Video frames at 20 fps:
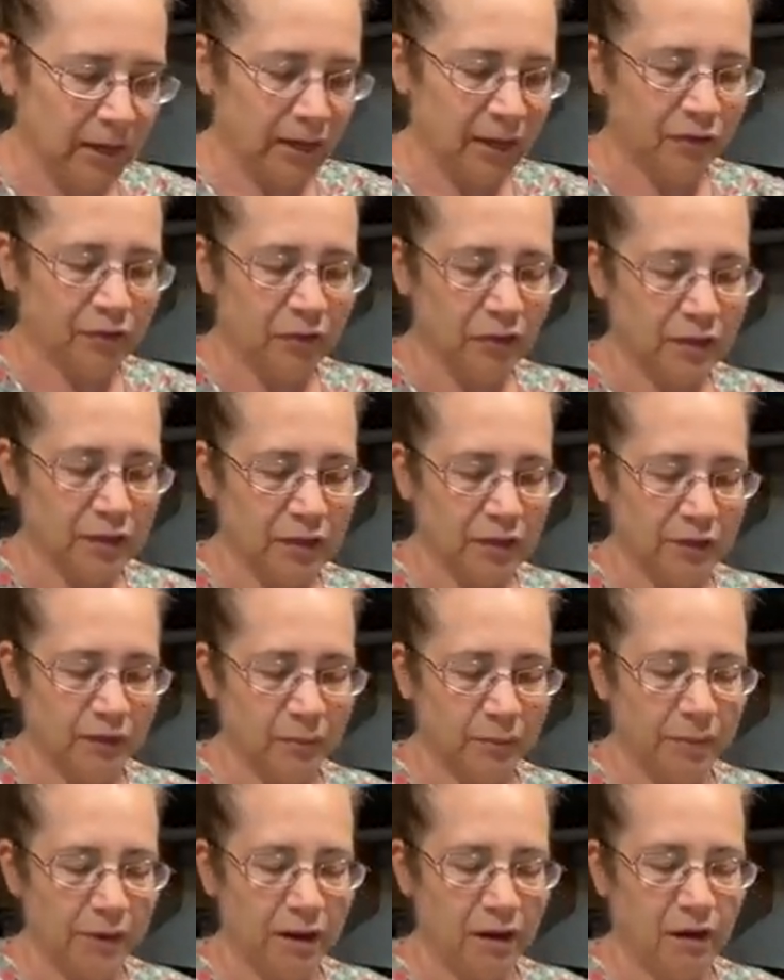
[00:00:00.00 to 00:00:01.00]
If there's a
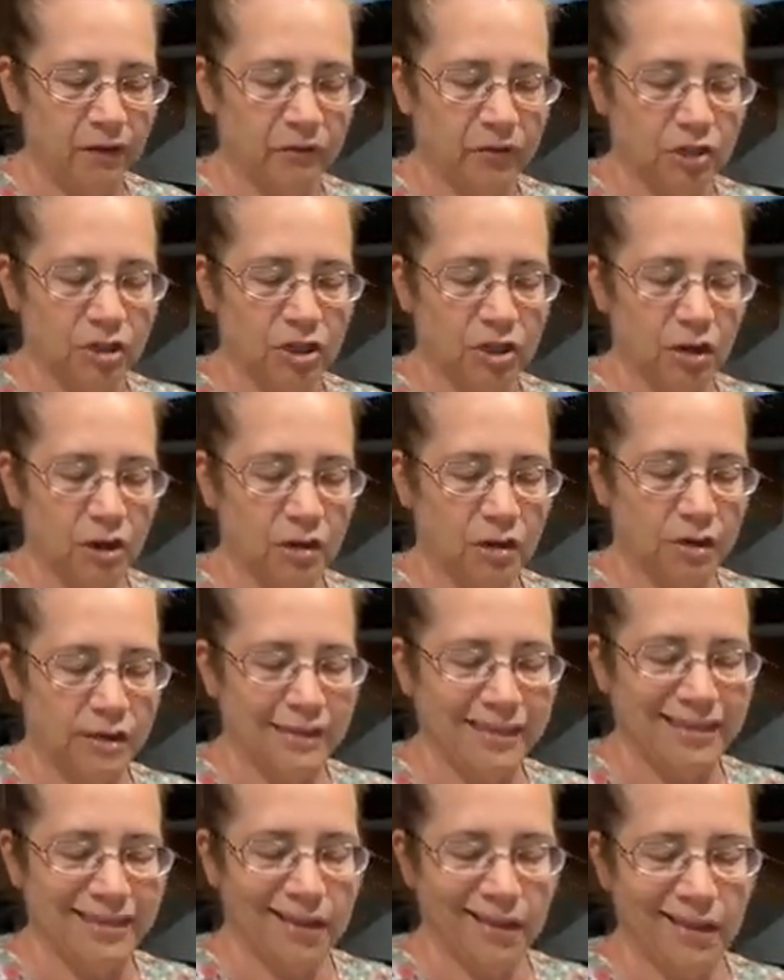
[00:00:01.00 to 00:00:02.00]
little bit of the charred
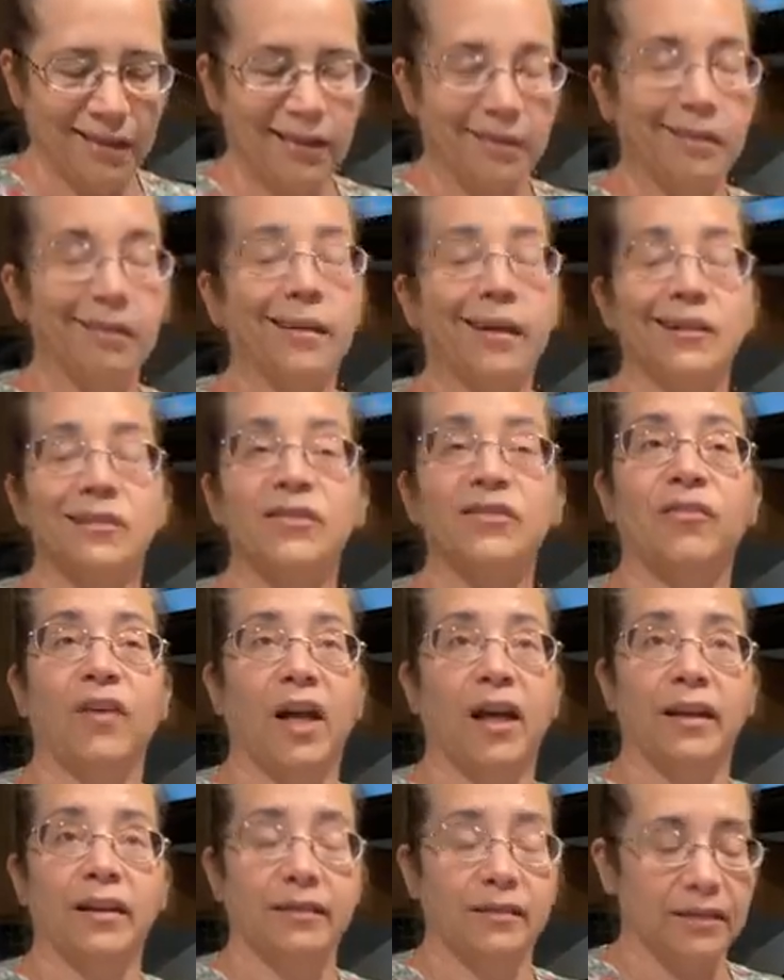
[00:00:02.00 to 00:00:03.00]
skin, that's
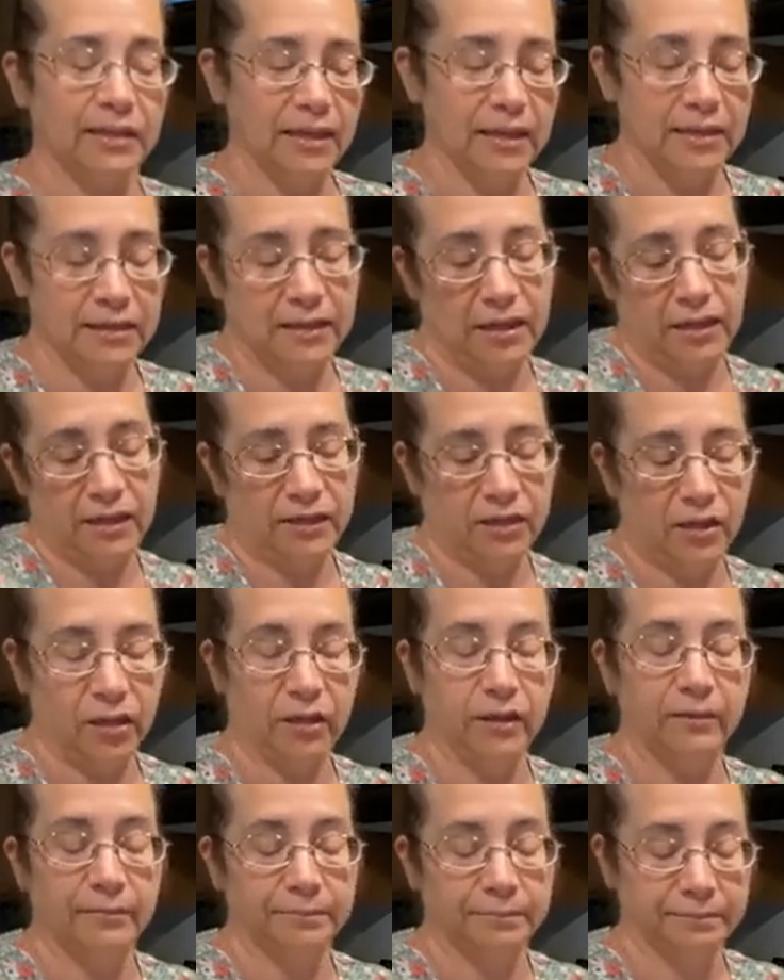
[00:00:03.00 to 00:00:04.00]
fine. It tastes
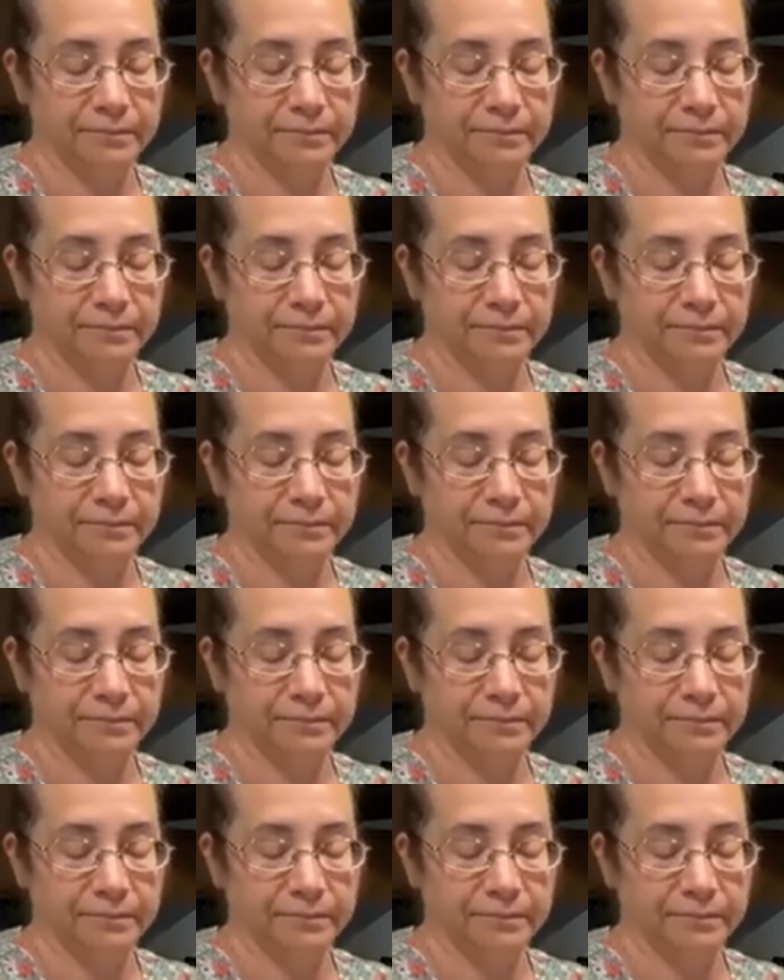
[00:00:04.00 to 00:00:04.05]
good.